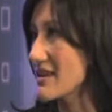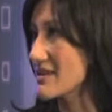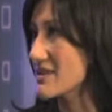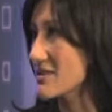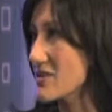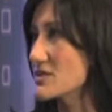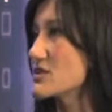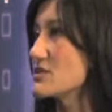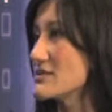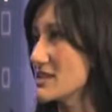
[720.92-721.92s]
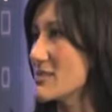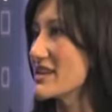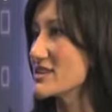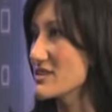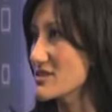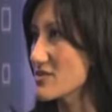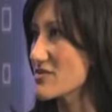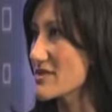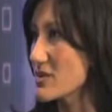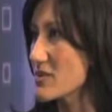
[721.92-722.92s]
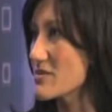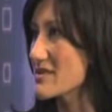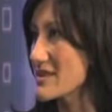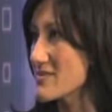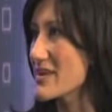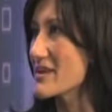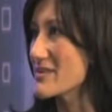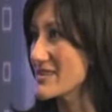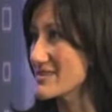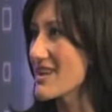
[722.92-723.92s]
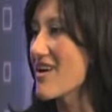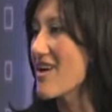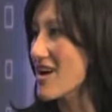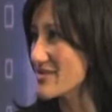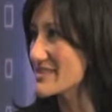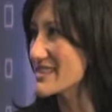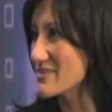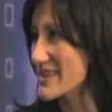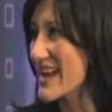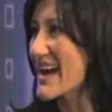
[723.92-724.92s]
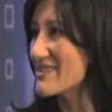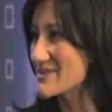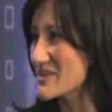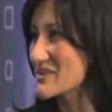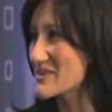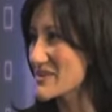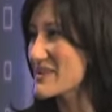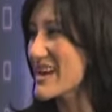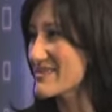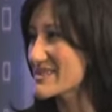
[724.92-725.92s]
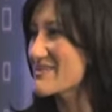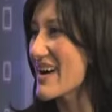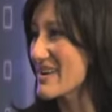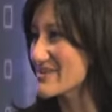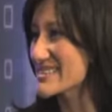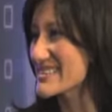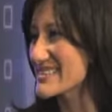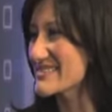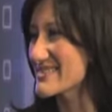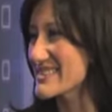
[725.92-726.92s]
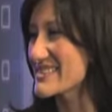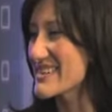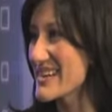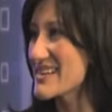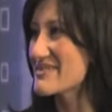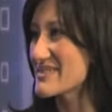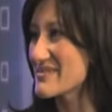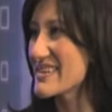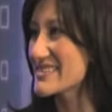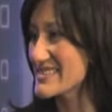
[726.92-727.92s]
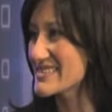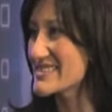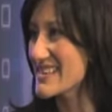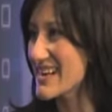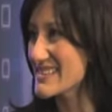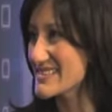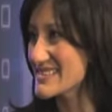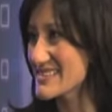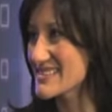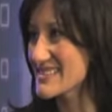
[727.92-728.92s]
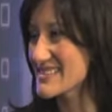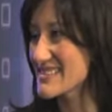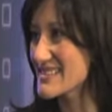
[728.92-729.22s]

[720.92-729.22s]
I can also see patients over at the Women and Babies office that we have. So so we have some options okay. for for patients, yes. So mm-hmm. the